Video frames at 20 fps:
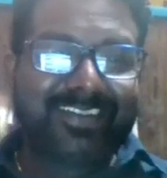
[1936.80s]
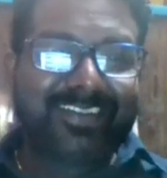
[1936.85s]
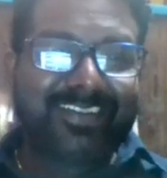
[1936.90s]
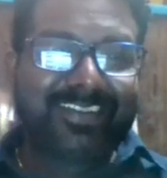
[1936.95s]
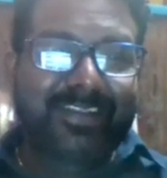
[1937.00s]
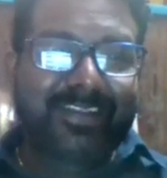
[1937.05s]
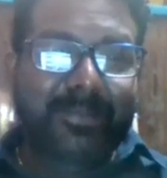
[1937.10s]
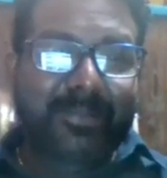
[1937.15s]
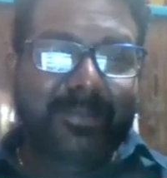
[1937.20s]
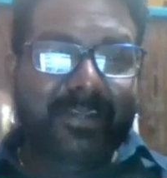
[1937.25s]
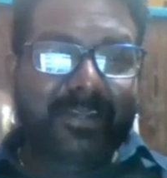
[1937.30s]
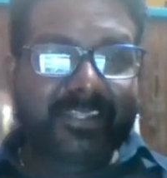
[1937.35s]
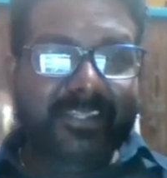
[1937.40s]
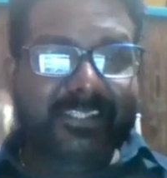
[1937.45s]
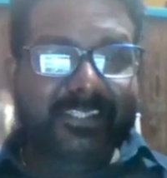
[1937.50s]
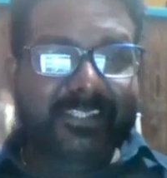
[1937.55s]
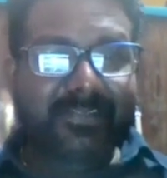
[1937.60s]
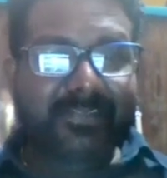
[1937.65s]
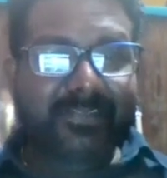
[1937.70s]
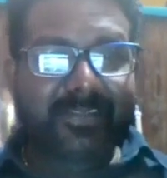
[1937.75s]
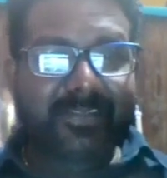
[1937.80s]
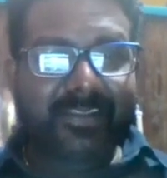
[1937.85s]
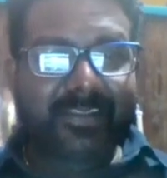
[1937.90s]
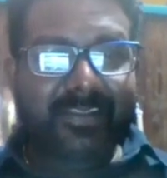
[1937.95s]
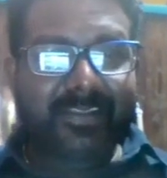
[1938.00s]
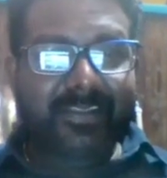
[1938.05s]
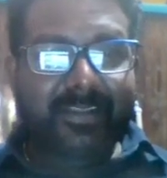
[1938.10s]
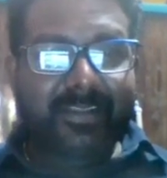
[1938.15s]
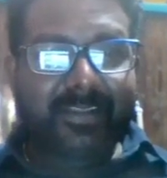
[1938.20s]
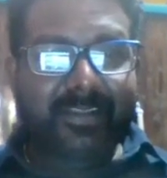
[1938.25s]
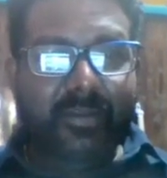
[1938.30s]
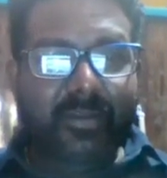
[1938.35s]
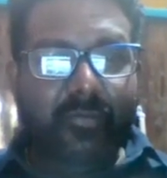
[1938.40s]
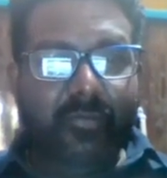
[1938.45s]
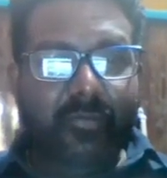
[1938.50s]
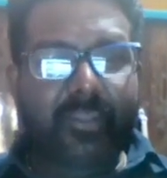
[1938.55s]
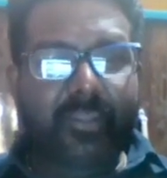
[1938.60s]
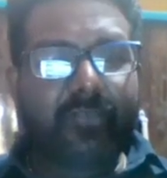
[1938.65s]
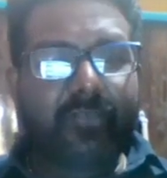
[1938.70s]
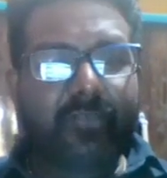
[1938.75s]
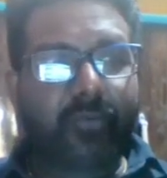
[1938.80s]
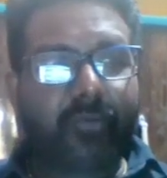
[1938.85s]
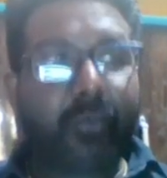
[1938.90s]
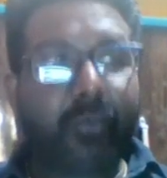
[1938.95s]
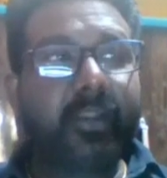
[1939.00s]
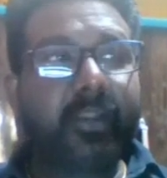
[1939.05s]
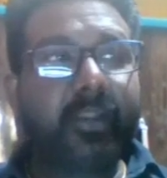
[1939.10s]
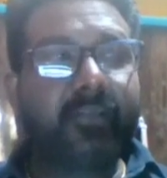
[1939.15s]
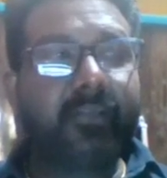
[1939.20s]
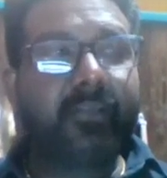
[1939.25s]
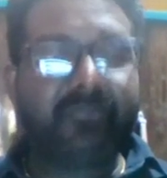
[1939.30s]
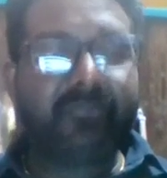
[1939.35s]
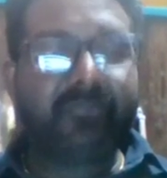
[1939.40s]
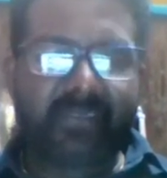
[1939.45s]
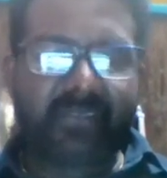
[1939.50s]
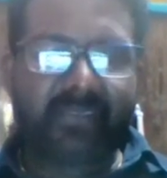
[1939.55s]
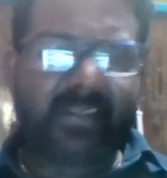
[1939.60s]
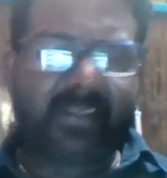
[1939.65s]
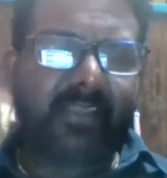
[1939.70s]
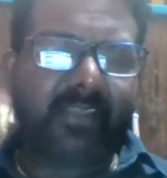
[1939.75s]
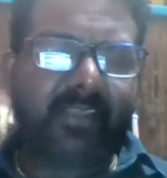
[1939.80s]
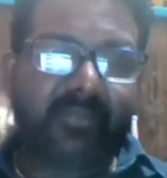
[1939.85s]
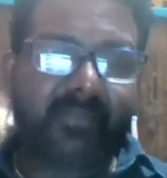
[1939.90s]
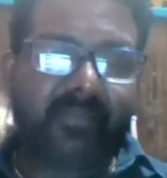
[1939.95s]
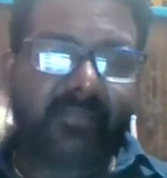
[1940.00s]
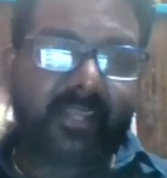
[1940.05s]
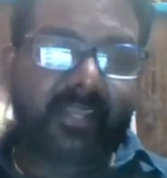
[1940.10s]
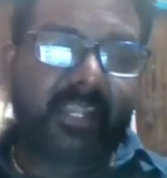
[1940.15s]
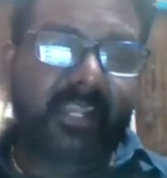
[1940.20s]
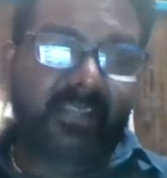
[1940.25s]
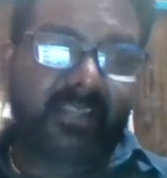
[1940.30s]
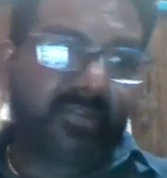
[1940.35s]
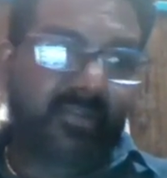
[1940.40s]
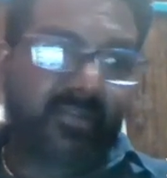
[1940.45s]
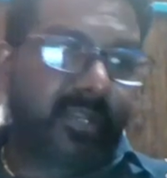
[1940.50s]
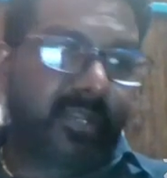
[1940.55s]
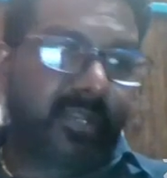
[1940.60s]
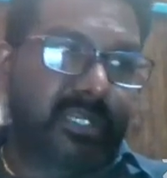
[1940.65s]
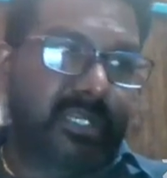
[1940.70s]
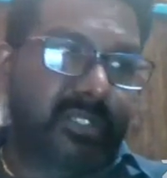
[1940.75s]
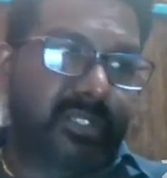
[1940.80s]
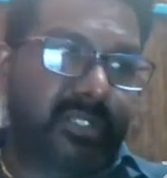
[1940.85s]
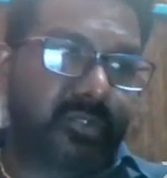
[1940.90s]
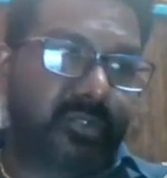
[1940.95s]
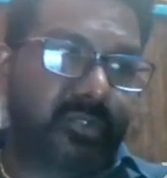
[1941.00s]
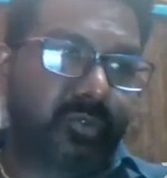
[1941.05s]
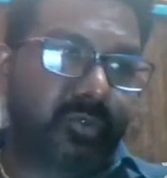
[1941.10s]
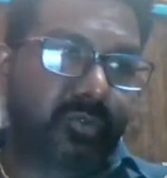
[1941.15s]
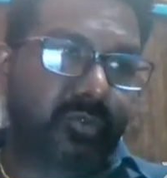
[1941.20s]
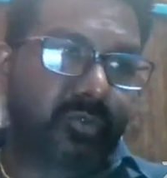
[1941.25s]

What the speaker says: Because we found it very, very difficult to